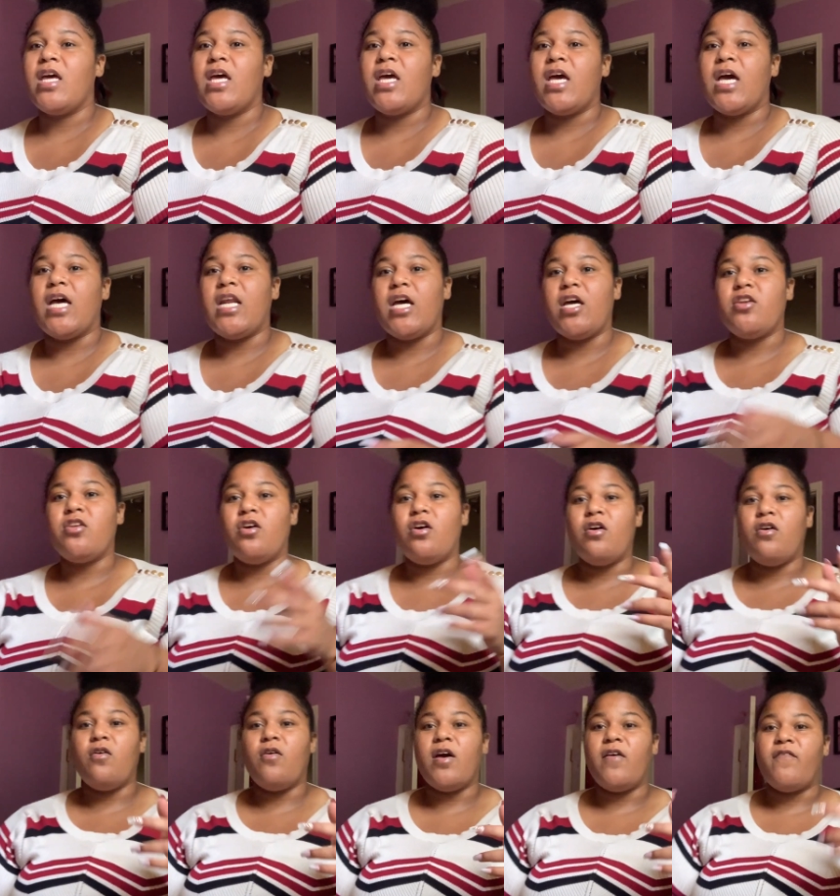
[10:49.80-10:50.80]
and I
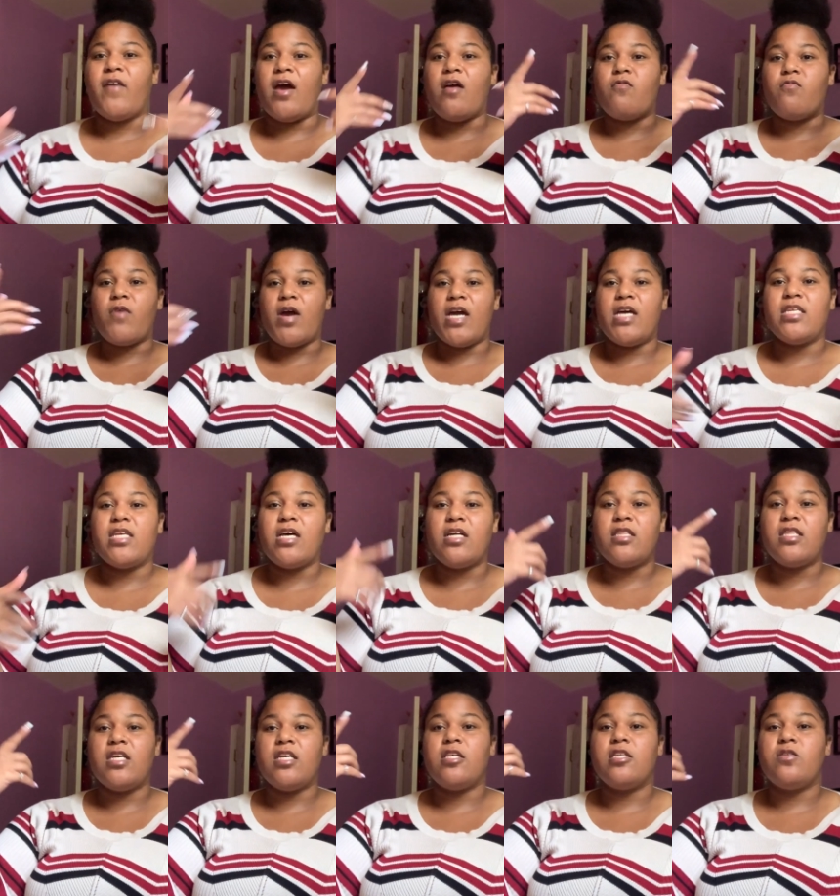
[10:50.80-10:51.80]
know if I write down
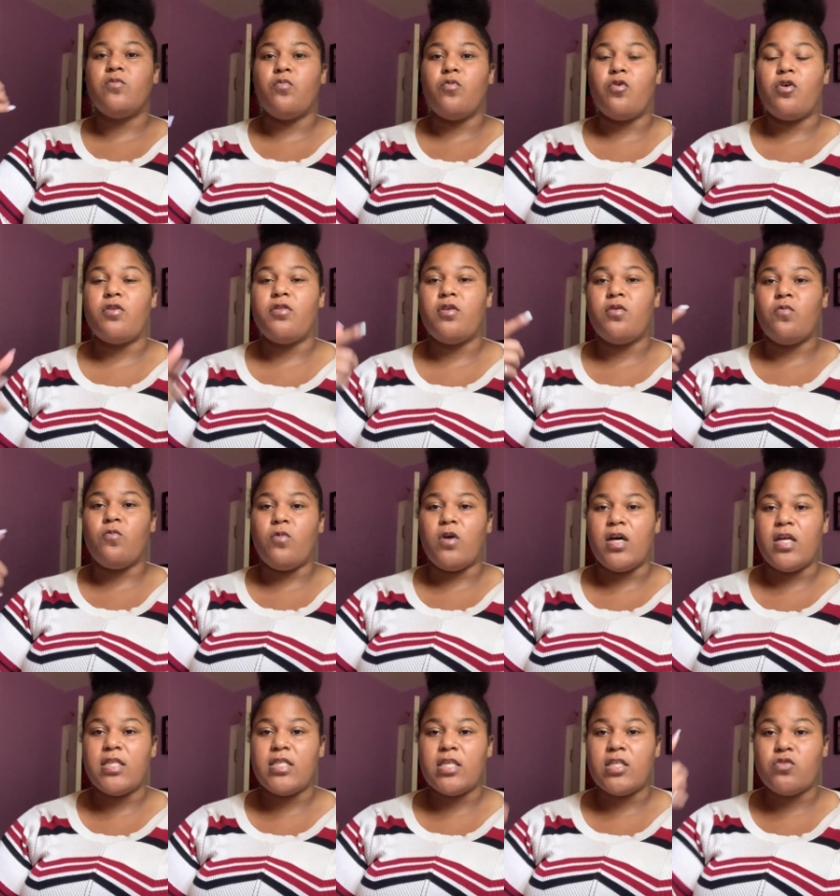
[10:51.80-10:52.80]
things more than
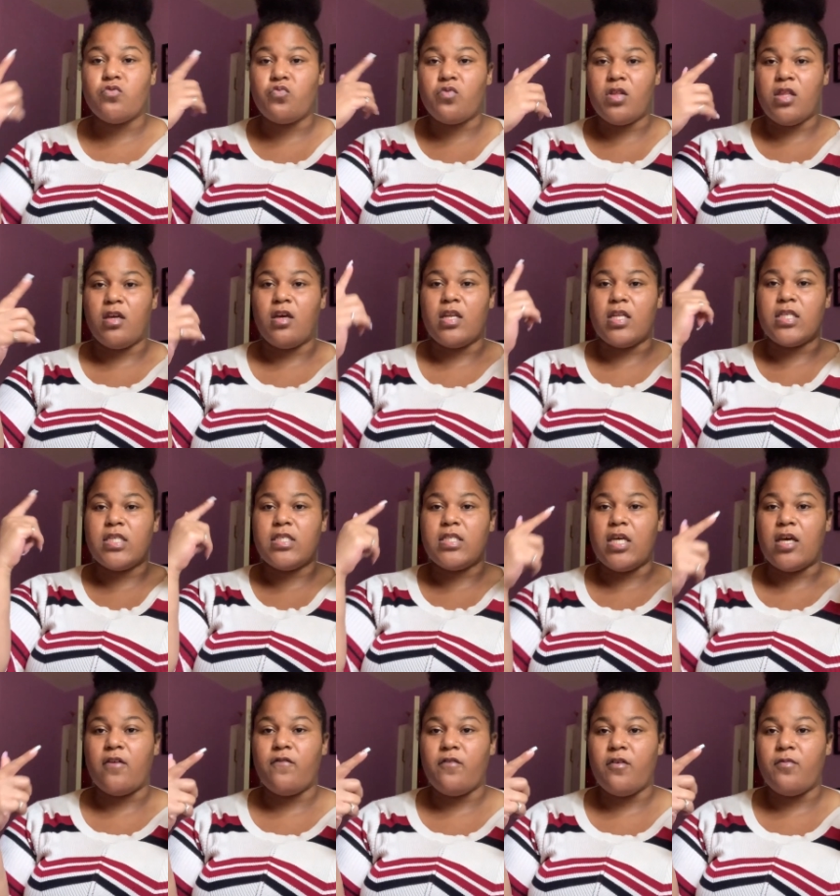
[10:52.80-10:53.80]
once, it's really gonna
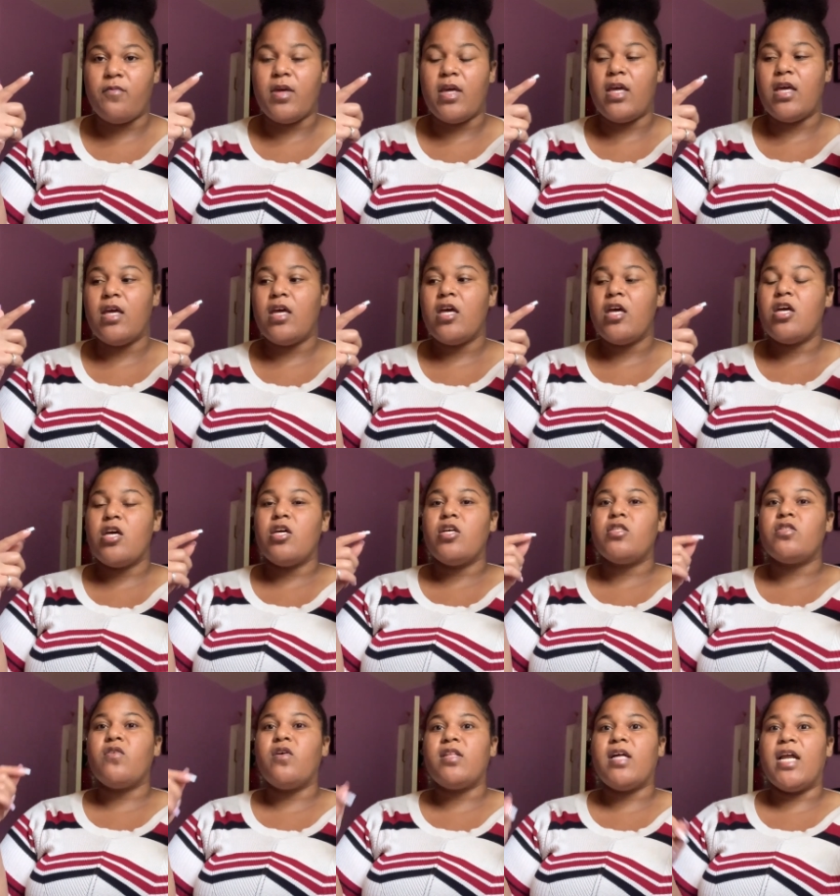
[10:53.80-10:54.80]
stick for me.
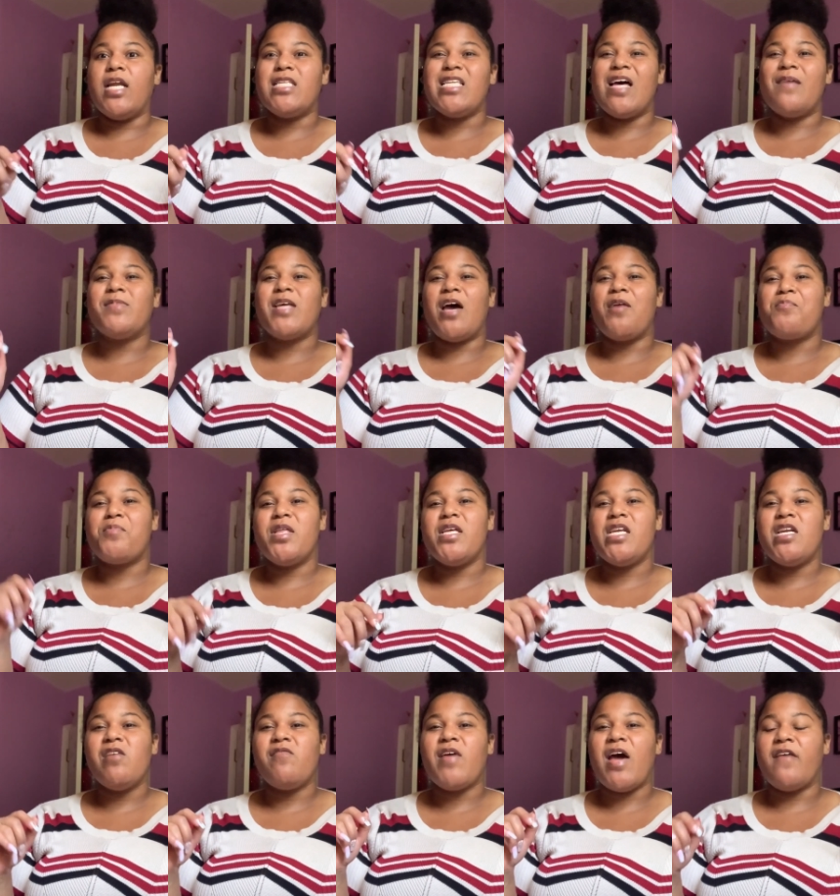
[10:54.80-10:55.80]
So a lot of times I really
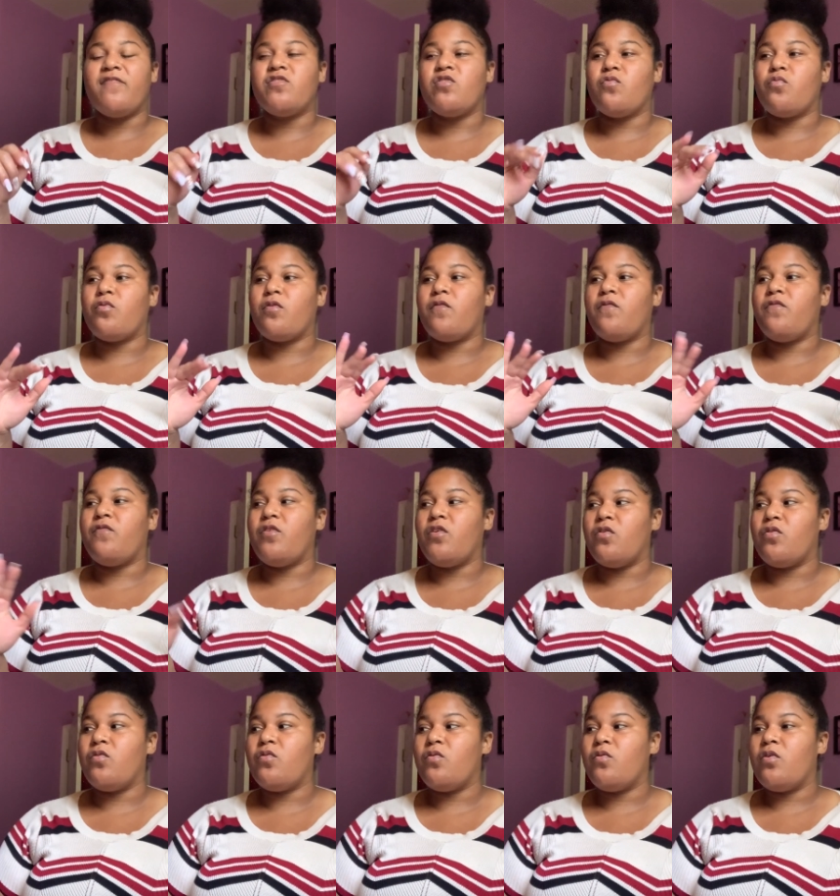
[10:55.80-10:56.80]
didn't even have to
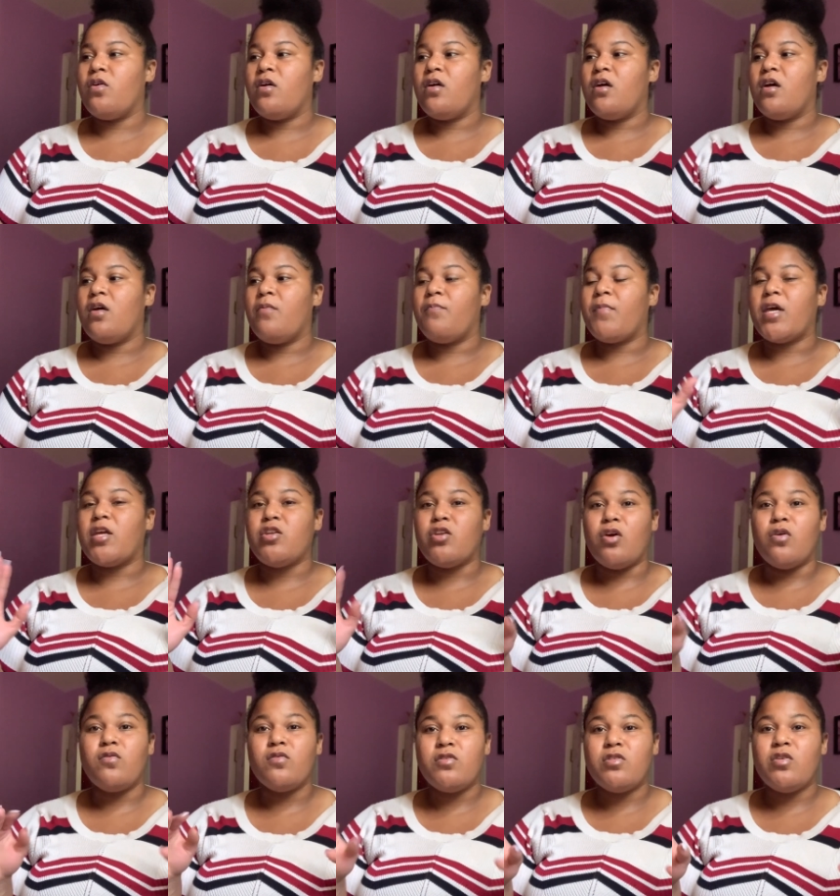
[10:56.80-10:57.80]
review my
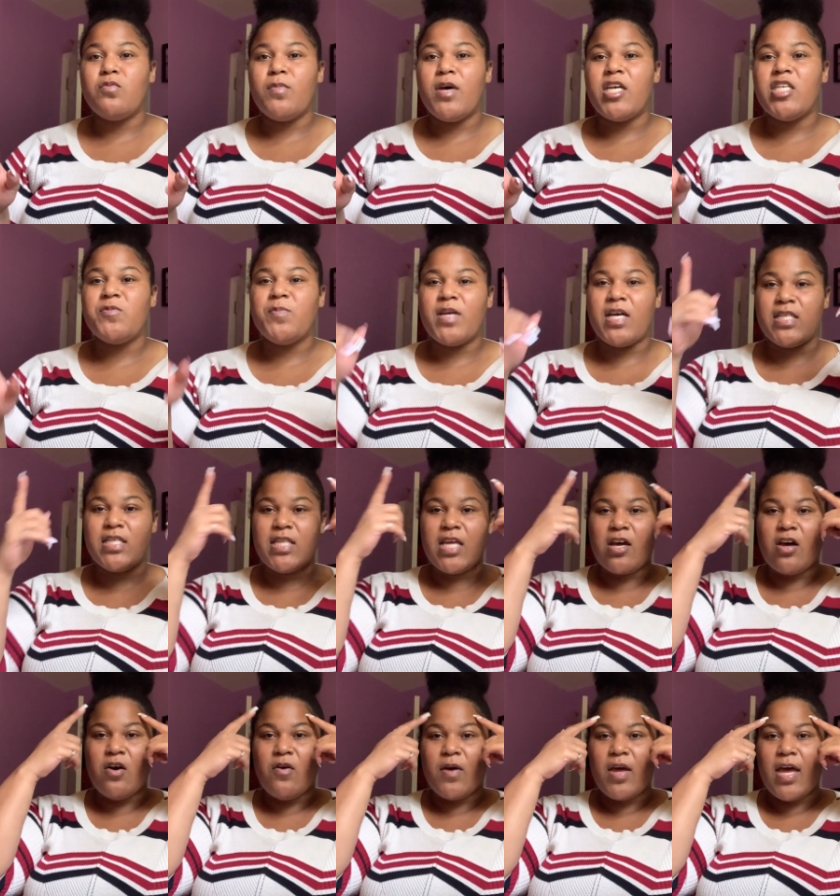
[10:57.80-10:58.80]
notes too much, because it's
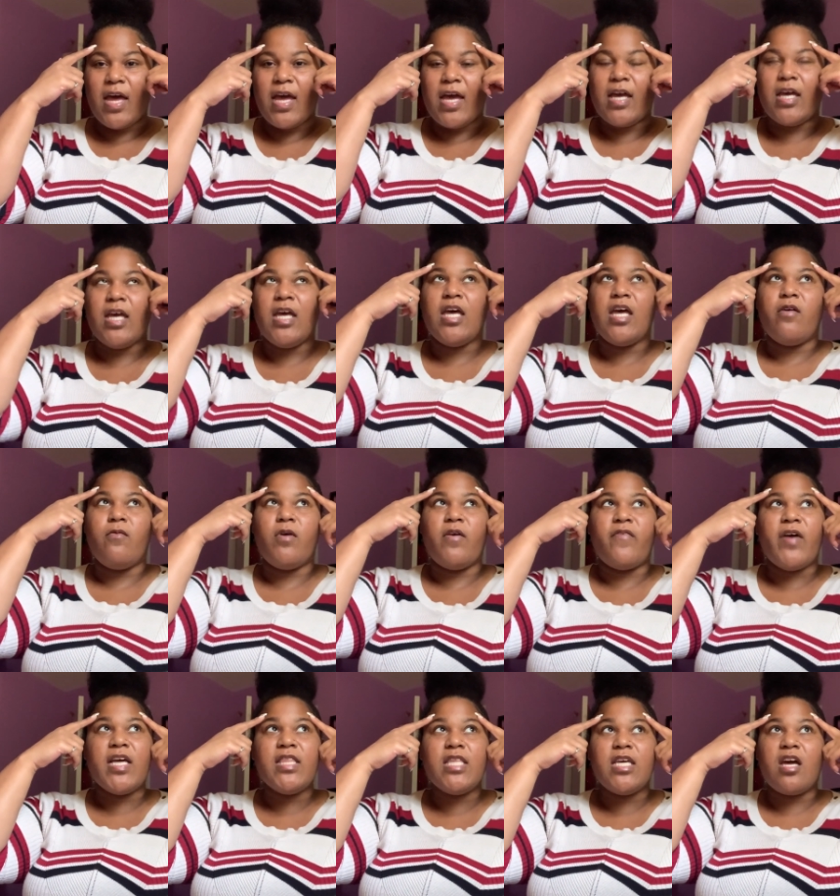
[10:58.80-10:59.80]
like, okay, if
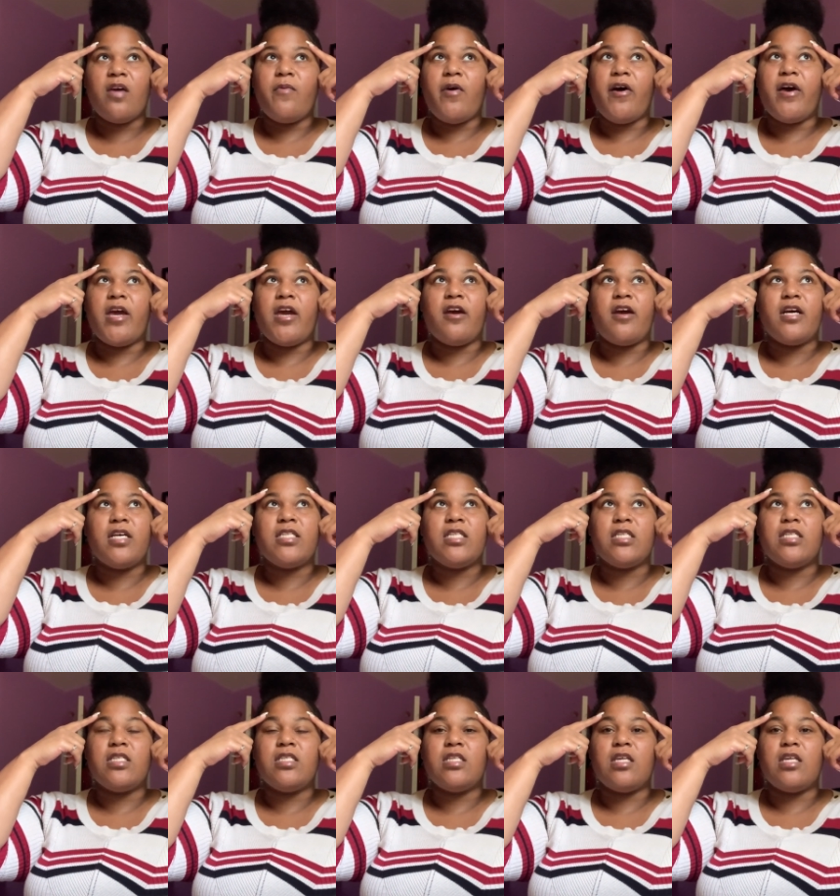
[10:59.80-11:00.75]
I think about Erickson's